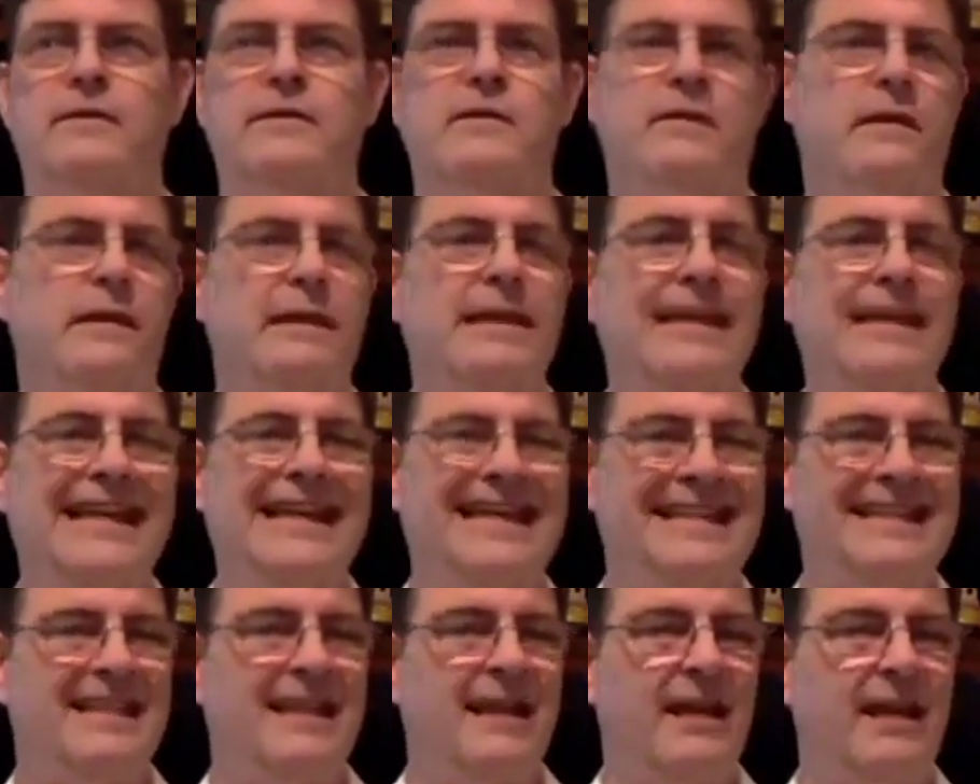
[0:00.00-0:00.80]

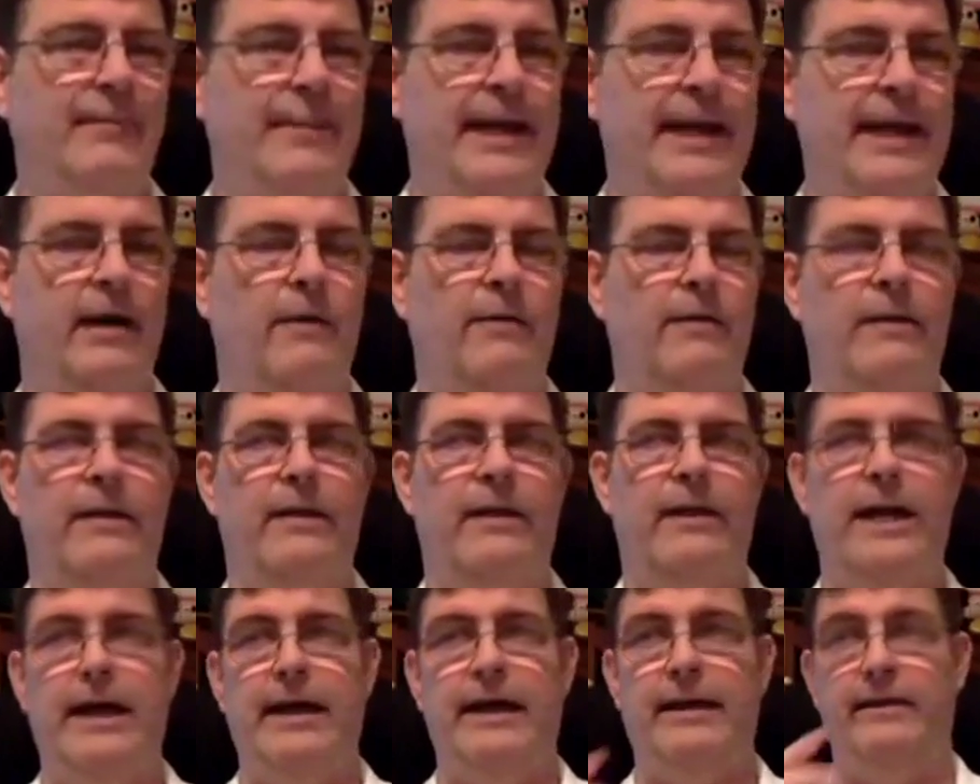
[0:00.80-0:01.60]
leaks coming out
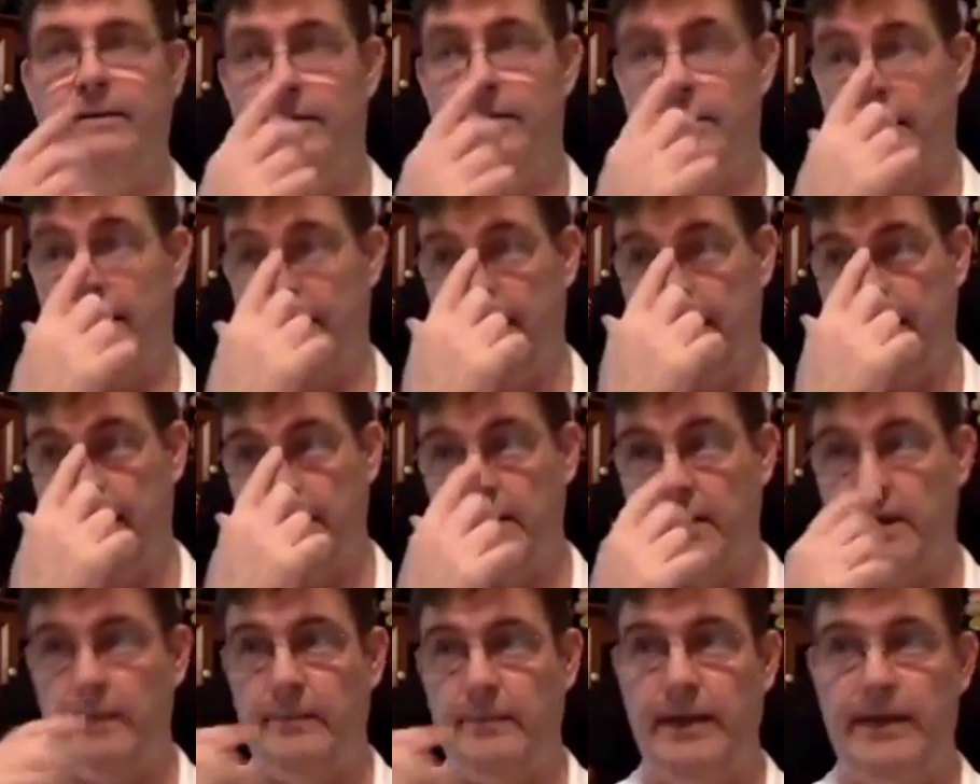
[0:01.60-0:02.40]
that it's
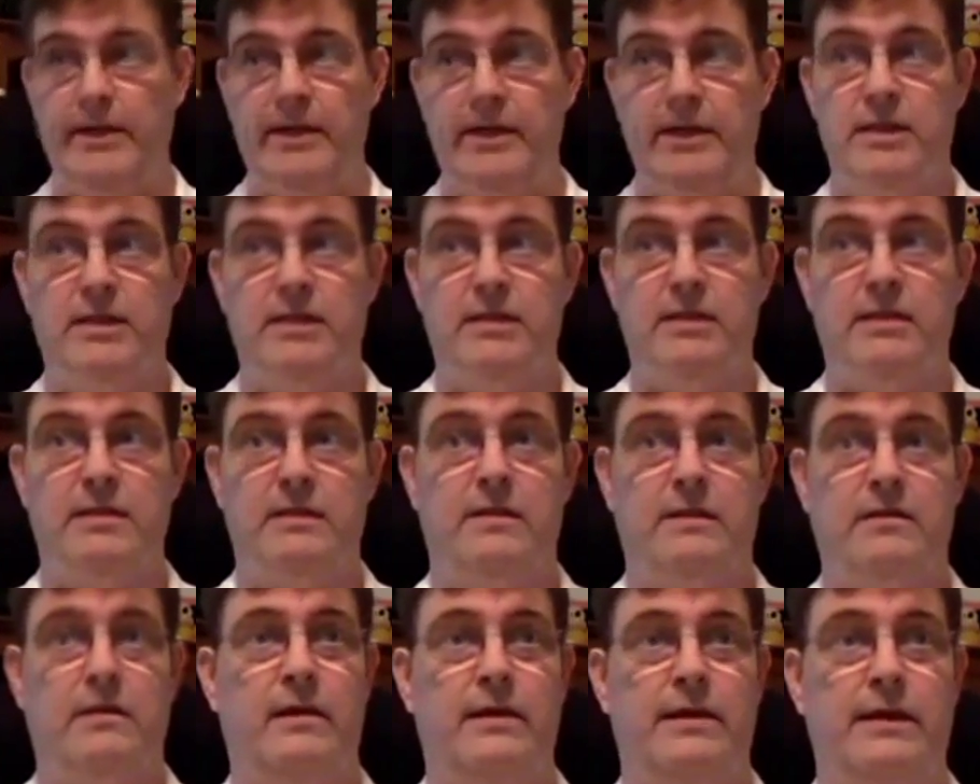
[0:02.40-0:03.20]
going to be,
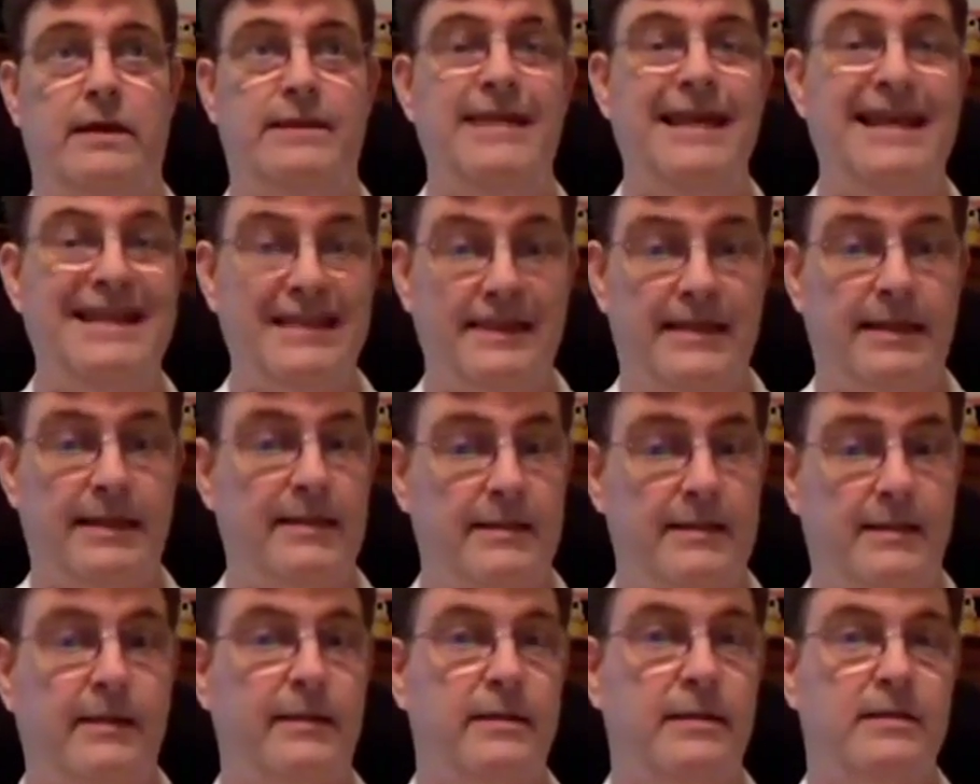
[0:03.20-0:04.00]
the
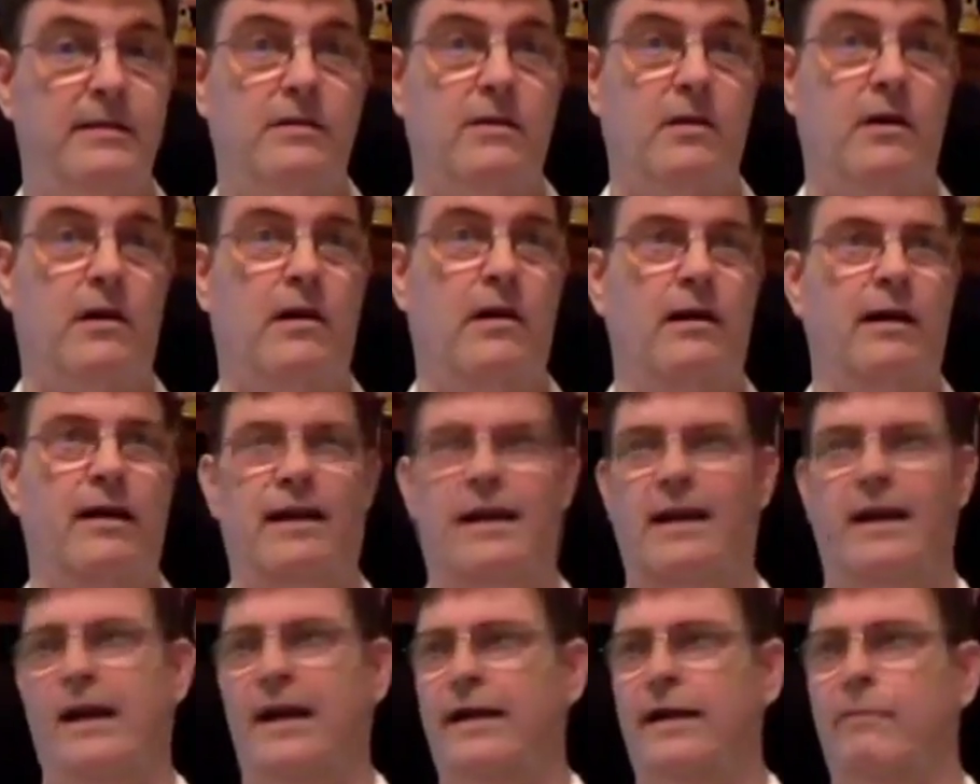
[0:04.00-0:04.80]
testing's going to start
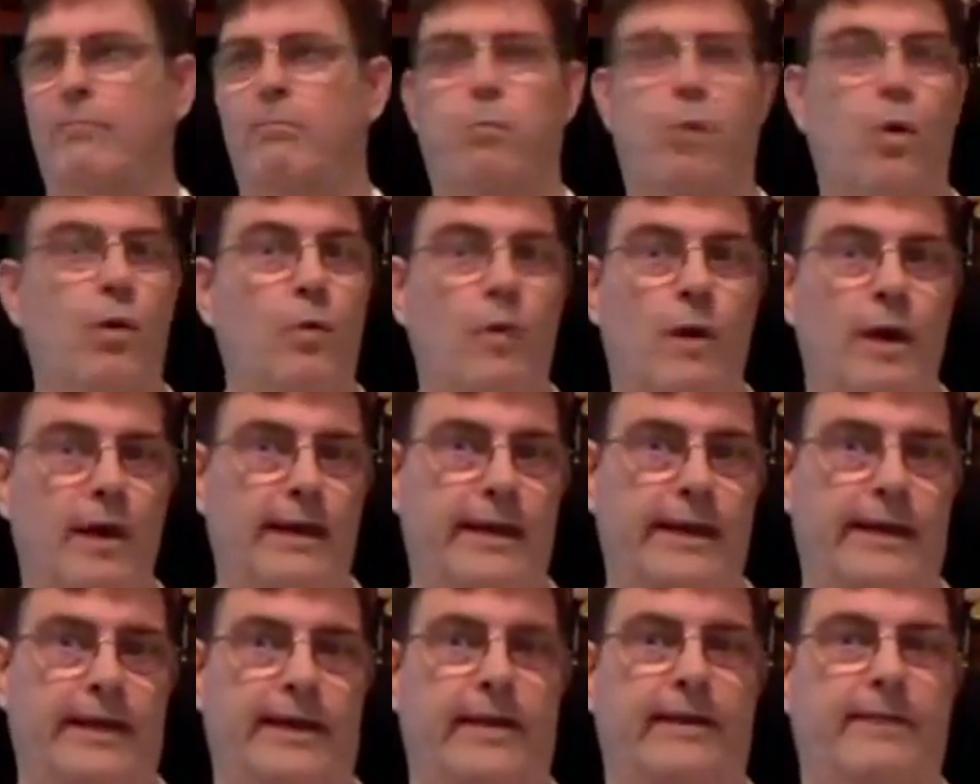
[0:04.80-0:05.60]
at like
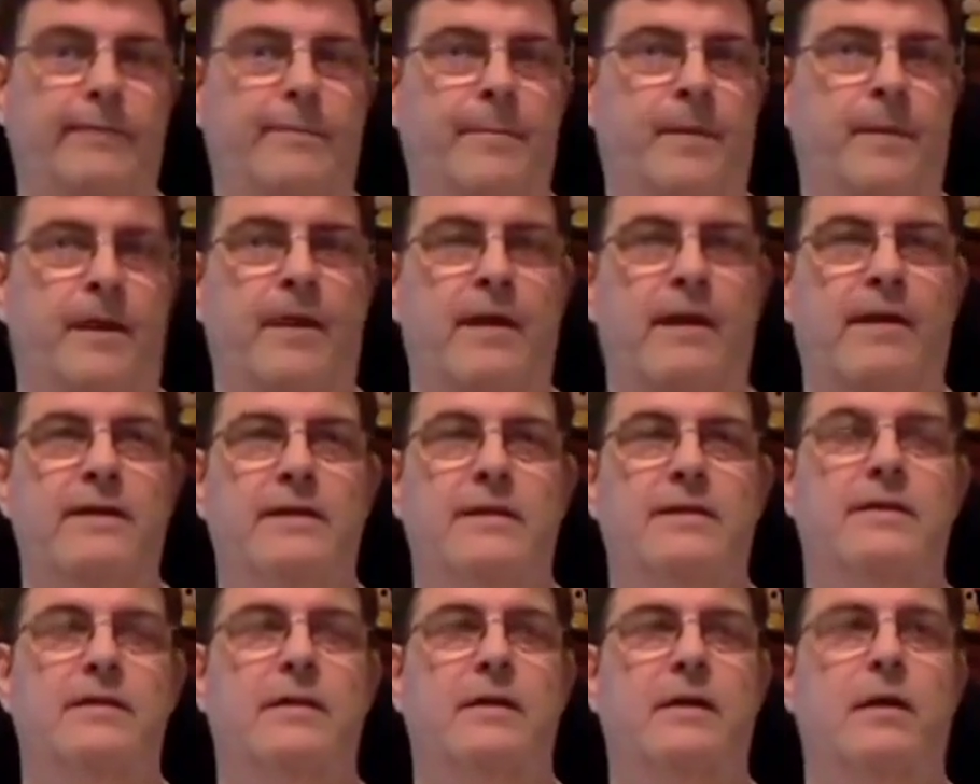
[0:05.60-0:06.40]
Boardwalk Inn.
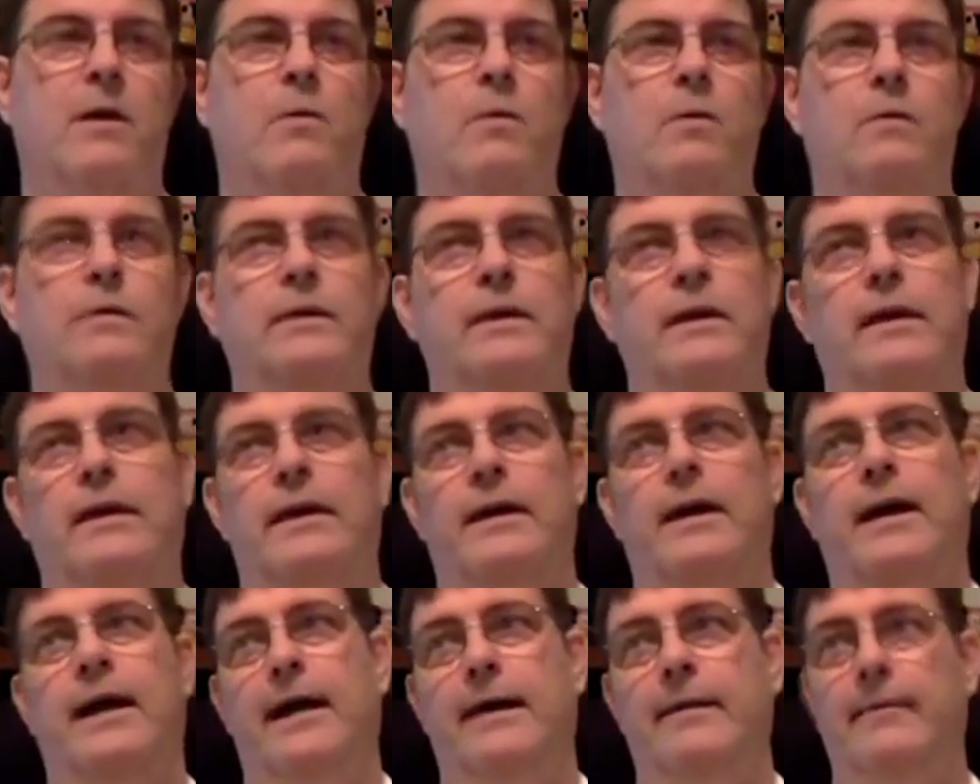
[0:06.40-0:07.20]
So
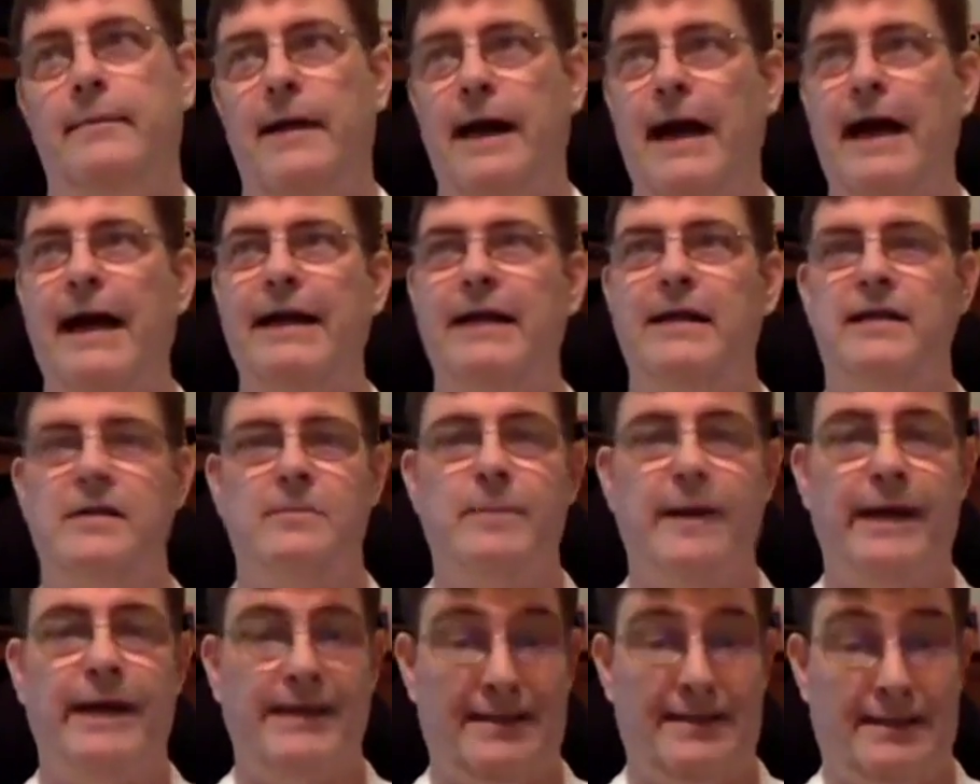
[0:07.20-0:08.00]
I
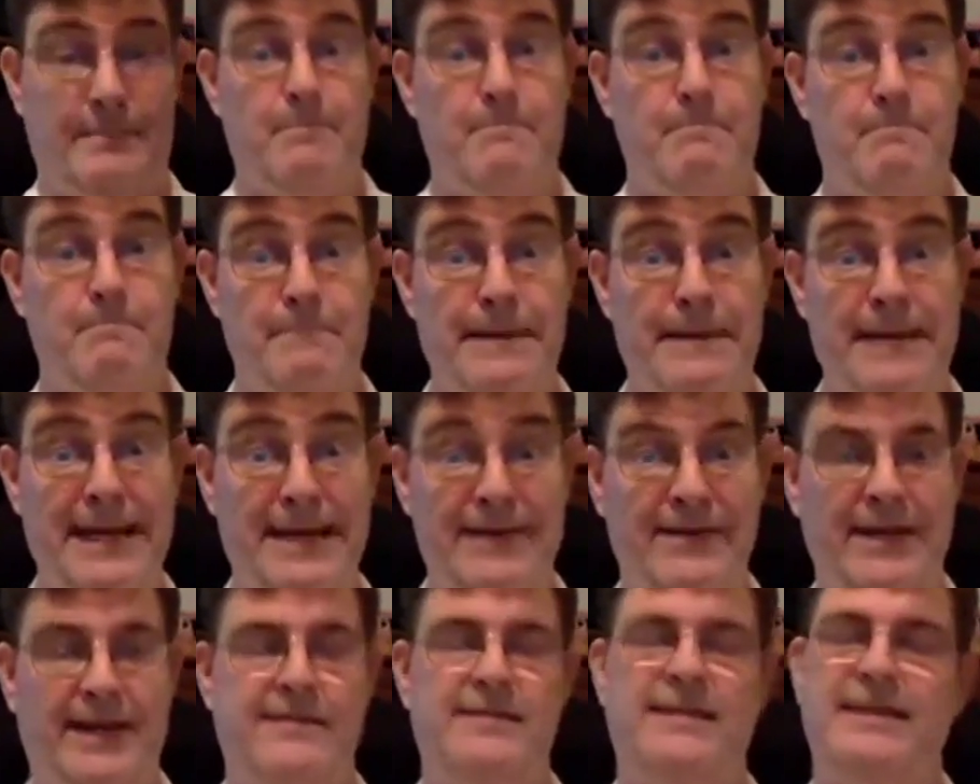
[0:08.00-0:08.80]
expect
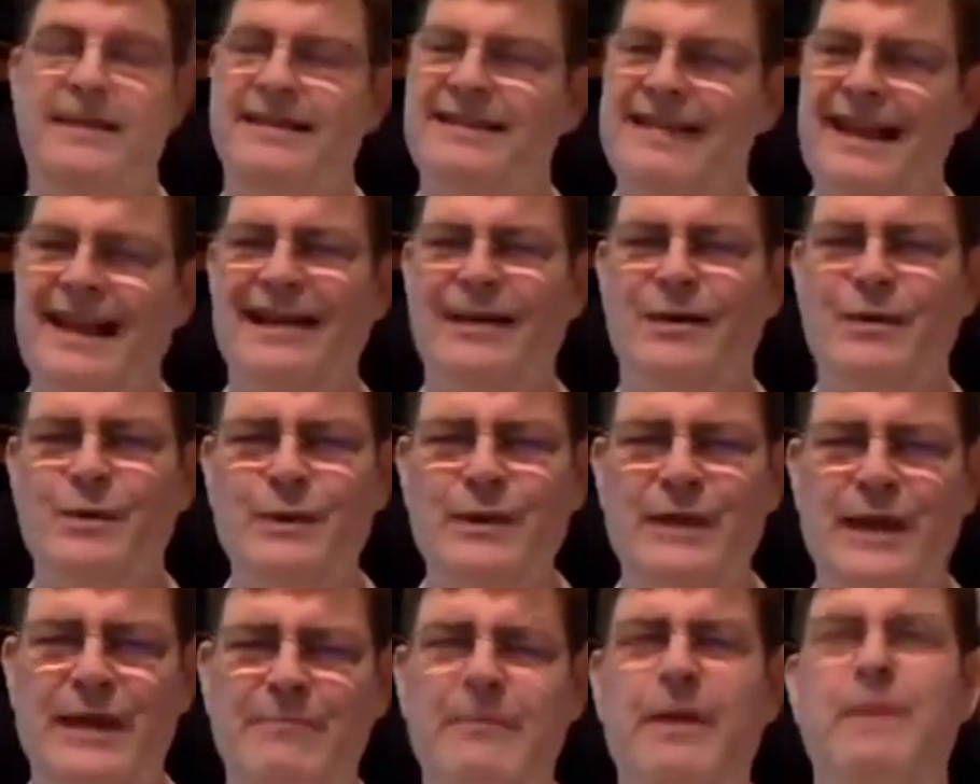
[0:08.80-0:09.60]
minivans, doesn't that a
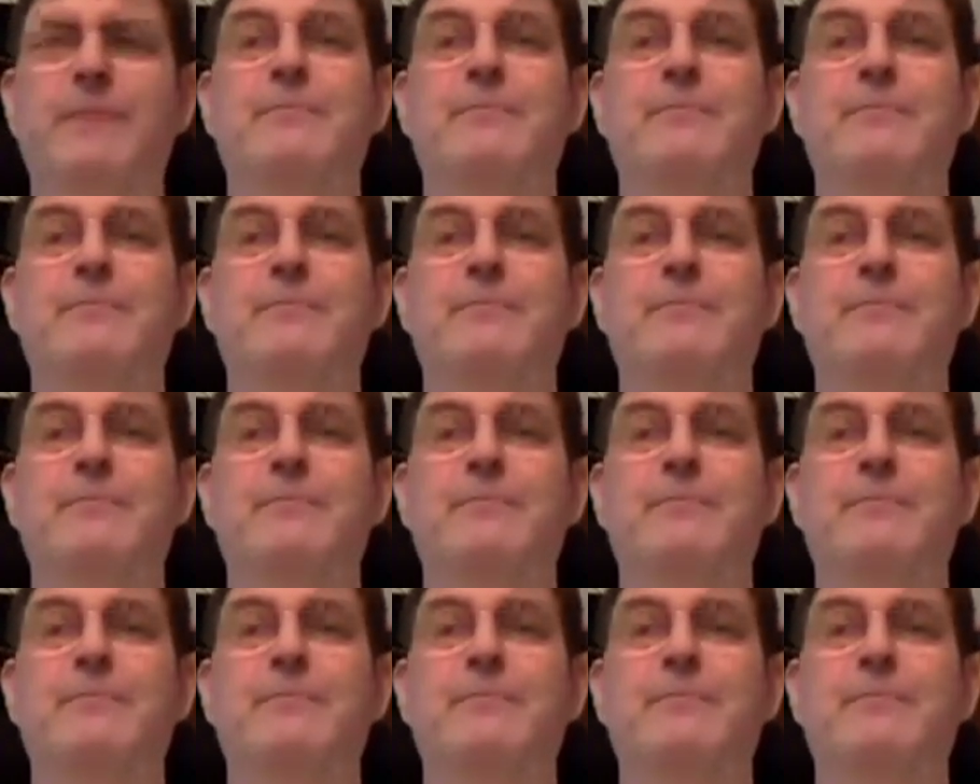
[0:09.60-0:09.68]
cool name?